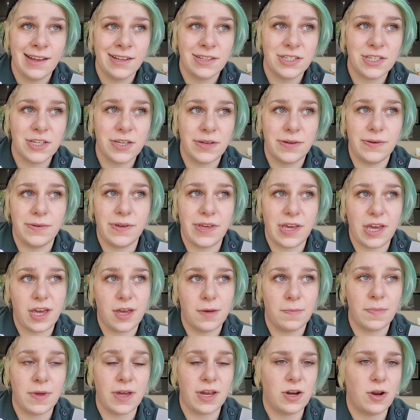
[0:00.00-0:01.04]
to
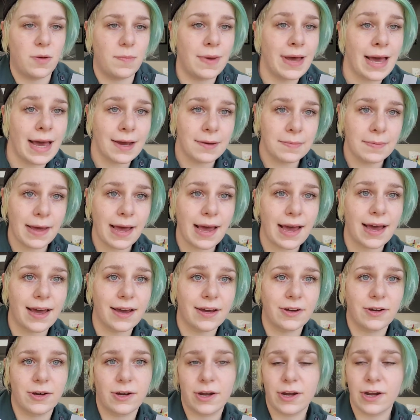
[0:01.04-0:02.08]
keep in your
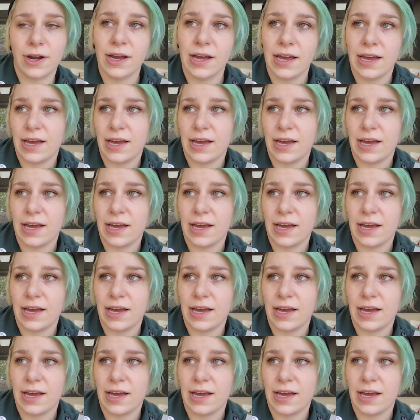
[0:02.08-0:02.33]
backpack or